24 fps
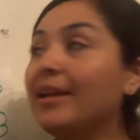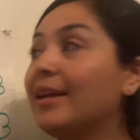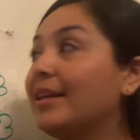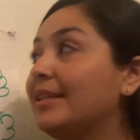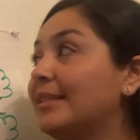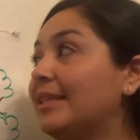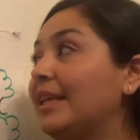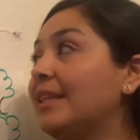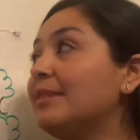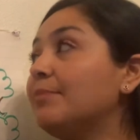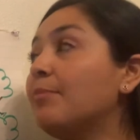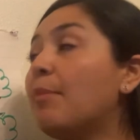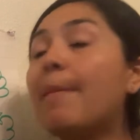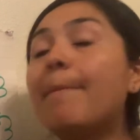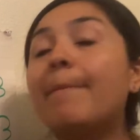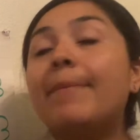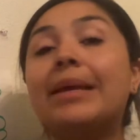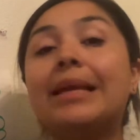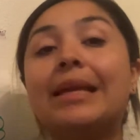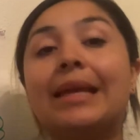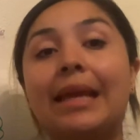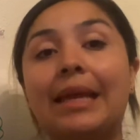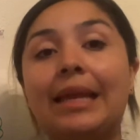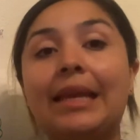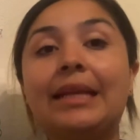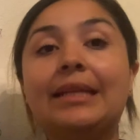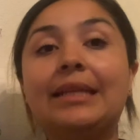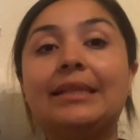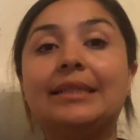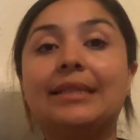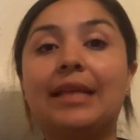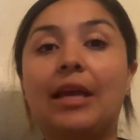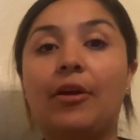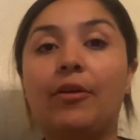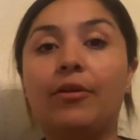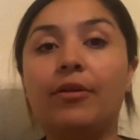Because that's my beginning
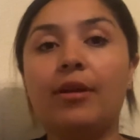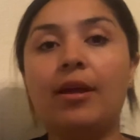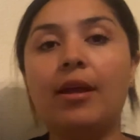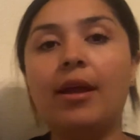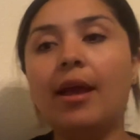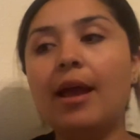sound.